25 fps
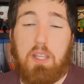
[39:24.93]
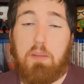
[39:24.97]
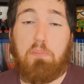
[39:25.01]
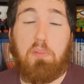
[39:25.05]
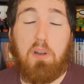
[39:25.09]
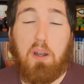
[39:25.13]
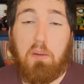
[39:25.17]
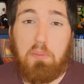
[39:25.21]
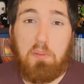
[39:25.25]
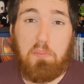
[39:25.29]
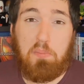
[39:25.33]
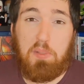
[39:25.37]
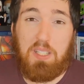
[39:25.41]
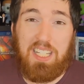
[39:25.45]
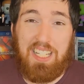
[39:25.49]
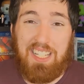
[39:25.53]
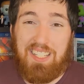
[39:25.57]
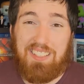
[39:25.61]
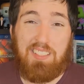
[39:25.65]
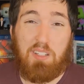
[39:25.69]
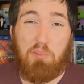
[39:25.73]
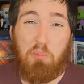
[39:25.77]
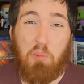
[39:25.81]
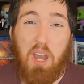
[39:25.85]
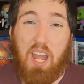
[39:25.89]
There
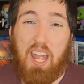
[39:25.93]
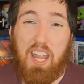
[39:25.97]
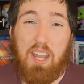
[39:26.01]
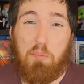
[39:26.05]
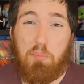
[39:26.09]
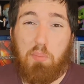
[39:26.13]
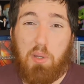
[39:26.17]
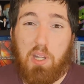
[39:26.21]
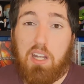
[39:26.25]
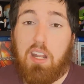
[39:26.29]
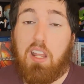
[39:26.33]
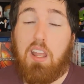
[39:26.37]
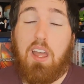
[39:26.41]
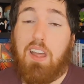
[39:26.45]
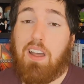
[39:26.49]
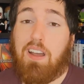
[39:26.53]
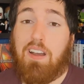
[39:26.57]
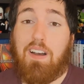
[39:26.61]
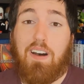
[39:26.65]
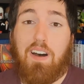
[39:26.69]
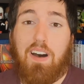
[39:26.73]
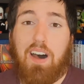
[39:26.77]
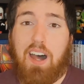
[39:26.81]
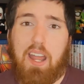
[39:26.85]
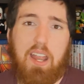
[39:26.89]
probably is a way, but
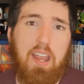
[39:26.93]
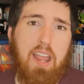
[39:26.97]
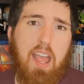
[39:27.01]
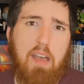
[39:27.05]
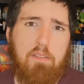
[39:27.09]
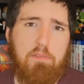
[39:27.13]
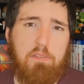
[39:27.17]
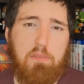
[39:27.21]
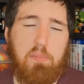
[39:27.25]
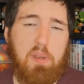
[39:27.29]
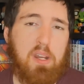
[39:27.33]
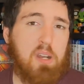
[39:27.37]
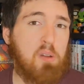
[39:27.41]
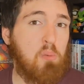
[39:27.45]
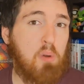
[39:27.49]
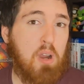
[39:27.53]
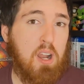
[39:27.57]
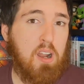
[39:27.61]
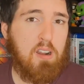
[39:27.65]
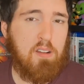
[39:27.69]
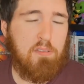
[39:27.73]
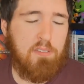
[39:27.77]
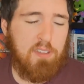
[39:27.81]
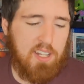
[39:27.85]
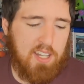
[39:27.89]
I haven't been
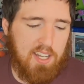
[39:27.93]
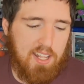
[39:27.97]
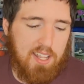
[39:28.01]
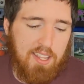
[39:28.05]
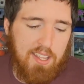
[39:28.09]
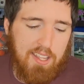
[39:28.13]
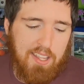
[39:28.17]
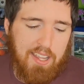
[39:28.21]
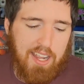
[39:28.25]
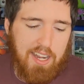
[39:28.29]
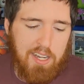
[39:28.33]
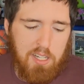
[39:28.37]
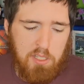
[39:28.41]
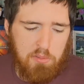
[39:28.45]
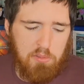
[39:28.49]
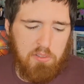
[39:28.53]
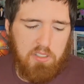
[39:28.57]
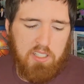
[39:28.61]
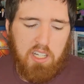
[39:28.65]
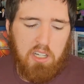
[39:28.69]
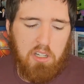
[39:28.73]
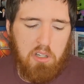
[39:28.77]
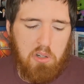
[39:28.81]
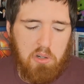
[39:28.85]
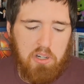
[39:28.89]
aware of it, and it's
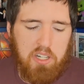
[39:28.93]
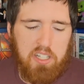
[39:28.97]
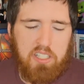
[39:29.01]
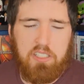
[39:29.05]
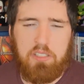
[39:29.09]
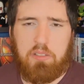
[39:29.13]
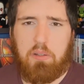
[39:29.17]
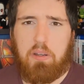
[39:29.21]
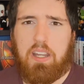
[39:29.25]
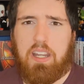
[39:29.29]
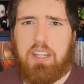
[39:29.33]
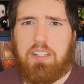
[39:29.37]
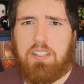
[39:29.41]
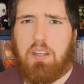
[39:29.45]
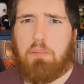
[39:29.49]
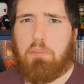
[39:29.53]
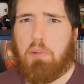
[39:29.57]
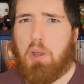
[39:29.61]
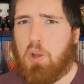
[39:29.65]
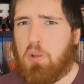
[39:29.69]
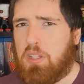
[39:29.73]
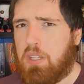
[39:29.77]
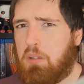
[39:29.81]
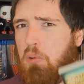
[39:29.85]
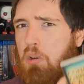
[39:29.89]
really annoying, so I end
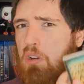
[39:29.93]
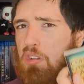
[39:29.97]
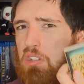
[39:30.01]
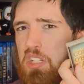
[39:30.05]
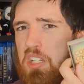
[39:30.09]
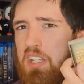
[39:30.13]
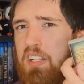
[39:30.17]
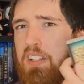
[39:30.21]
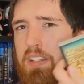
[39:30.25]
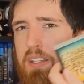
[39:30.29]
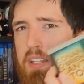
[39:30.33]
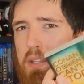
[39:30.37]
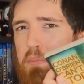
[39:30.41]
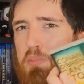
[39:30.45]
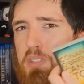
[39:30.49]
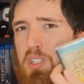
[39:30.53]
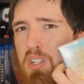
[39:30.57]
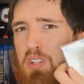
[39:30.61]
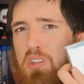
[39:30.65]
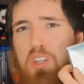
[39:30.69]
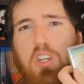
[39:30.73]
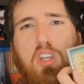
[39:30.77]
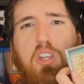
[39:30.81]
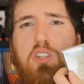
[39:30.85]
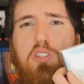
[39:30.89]
up only watching clips
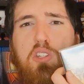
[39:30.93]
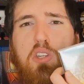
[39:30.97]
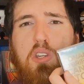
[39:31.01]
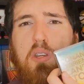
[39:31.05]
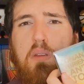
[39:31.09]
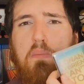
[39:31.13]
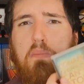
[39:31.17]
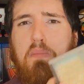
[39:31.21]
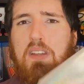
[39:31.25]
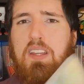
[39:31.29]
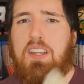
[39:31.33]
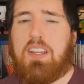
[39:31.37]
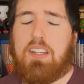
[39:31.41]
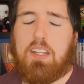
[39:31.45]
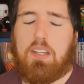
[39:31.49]
on YouTube.